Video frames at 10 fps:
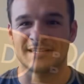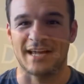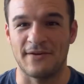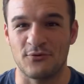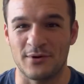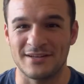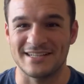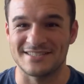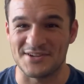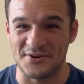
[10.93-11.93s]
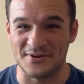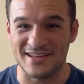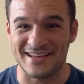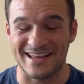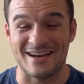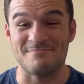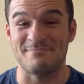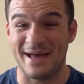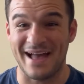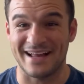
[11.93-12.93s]
Hey everyone, it's Cody and I'm
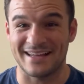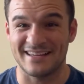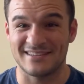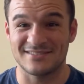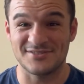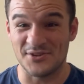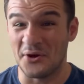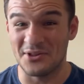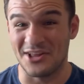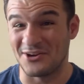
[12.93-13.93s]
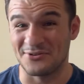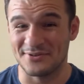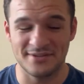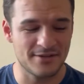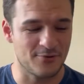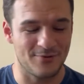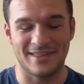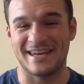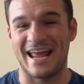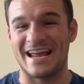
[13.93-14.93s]
back solo with
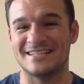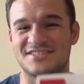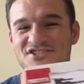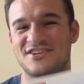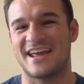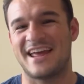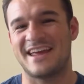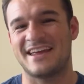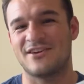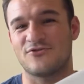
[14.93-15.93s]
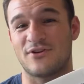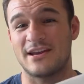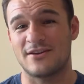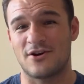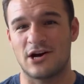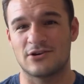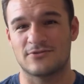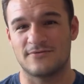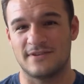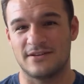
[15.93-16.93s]
an HGA graded card
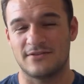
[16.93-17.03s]
reveal.